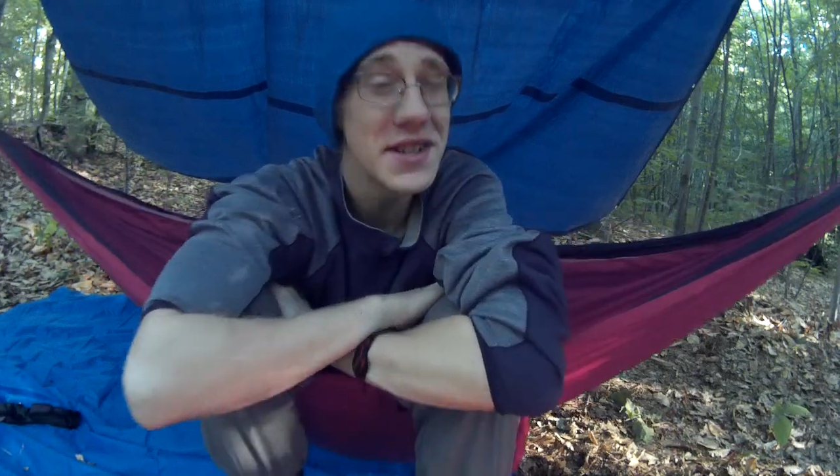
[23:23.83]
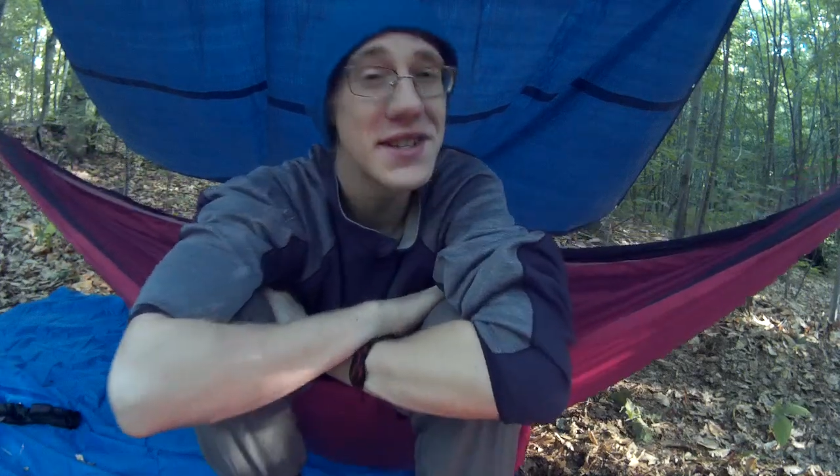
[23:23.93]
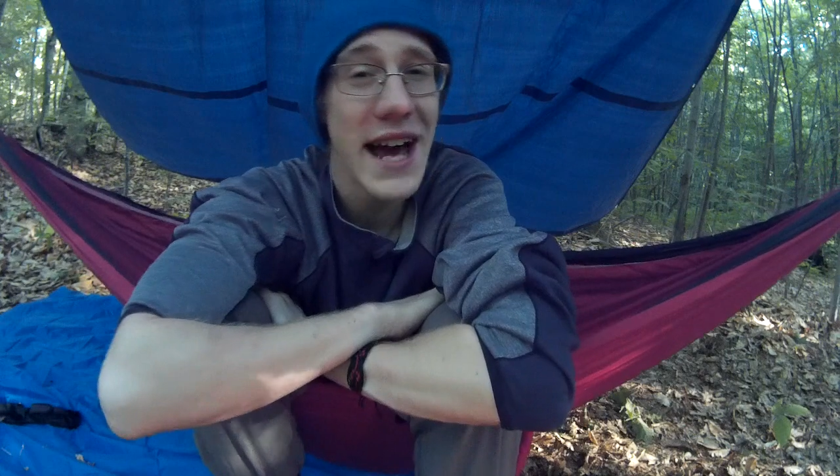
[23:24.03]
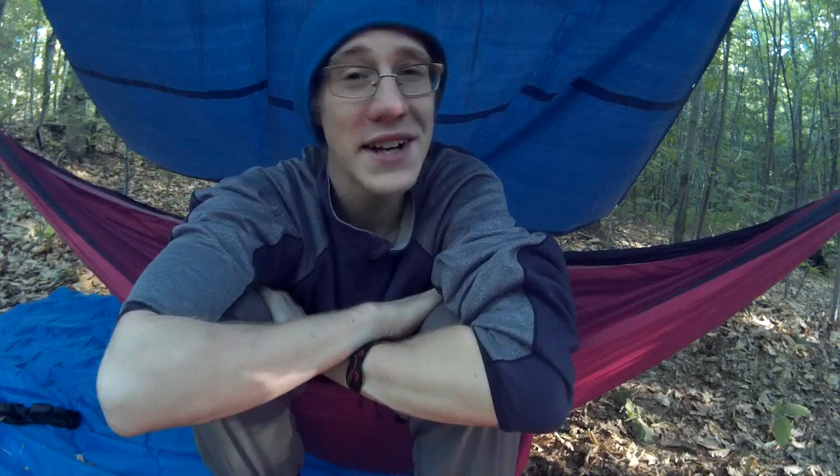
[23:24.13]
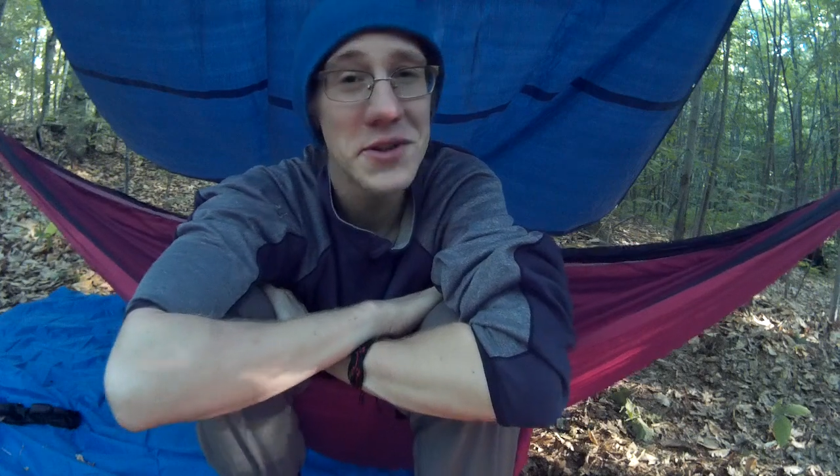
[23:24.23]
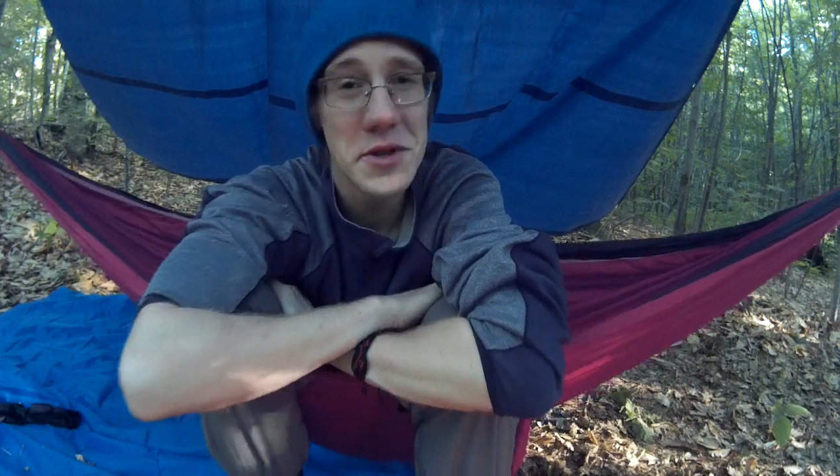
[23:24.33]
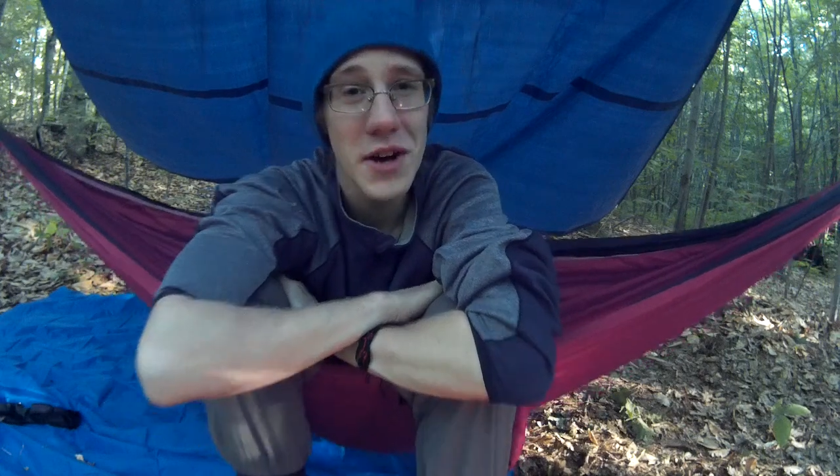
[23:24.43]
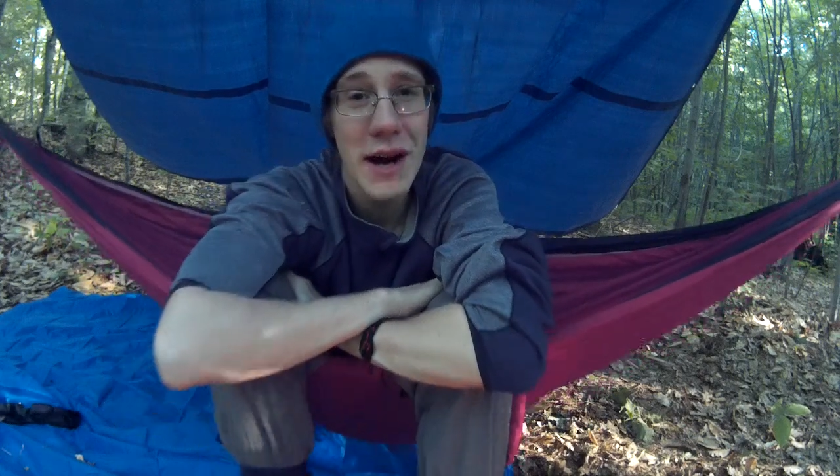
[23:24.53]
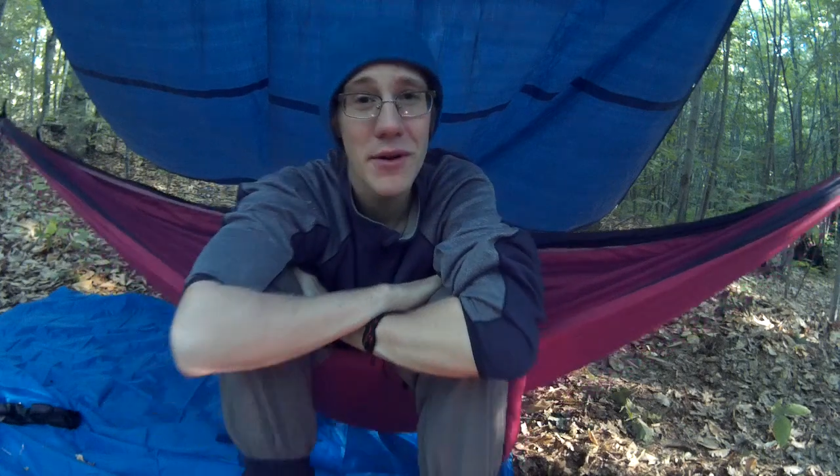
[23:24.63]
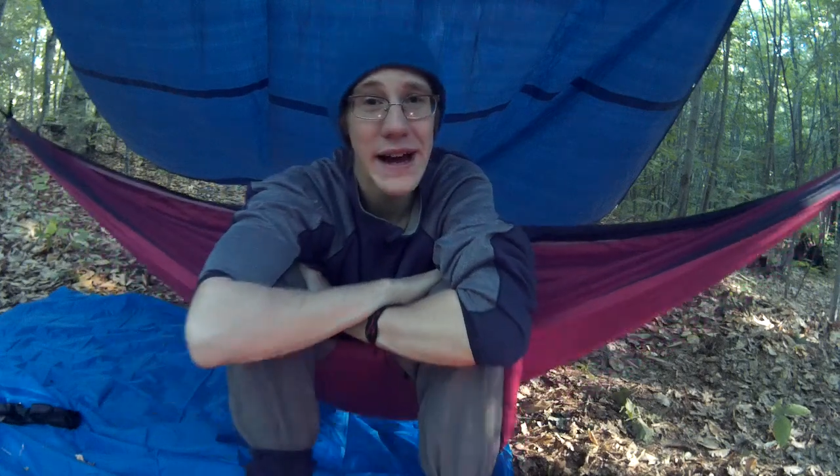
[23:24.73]
exact
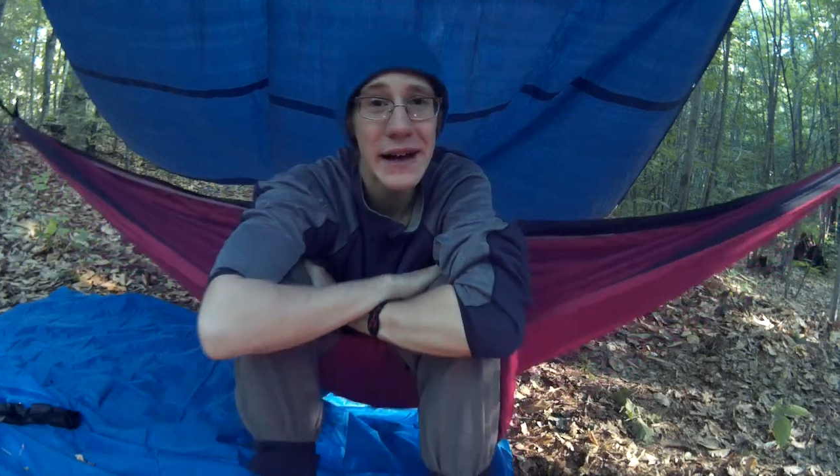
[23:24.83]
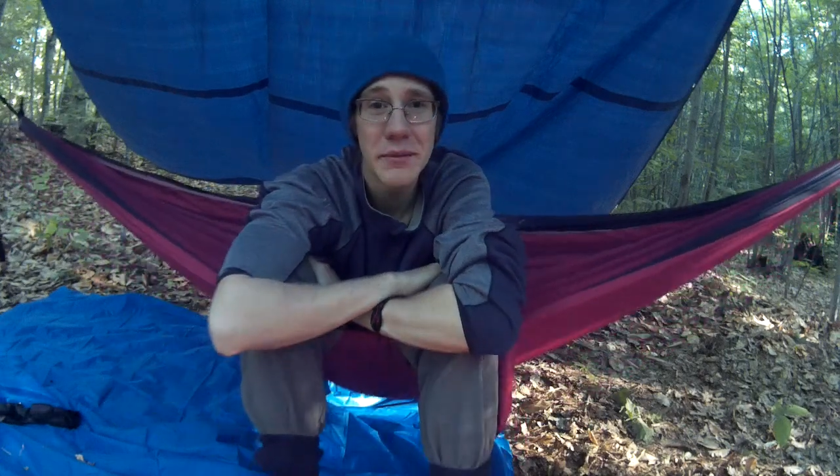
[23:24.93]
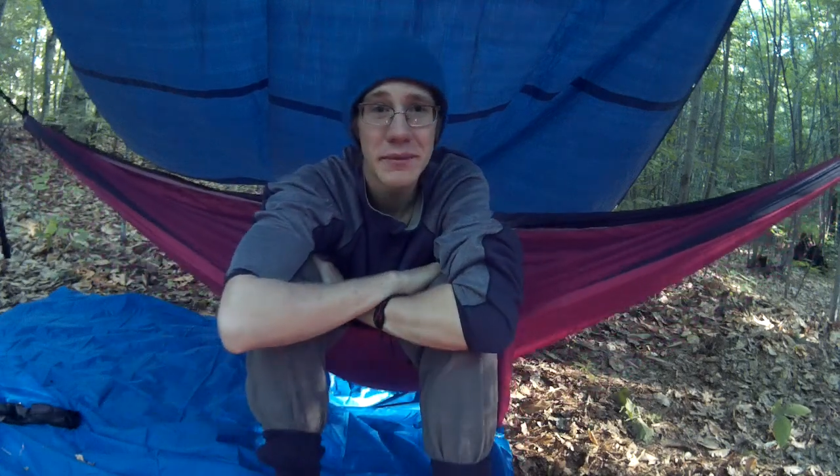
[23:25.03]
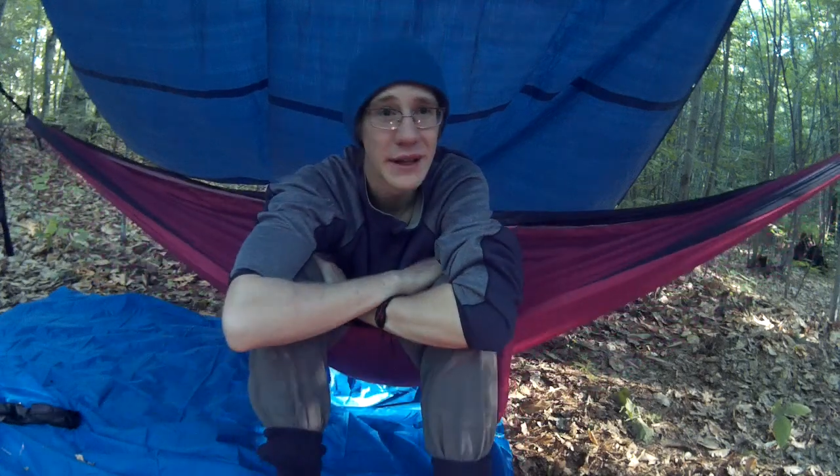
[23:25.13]
subscriber count.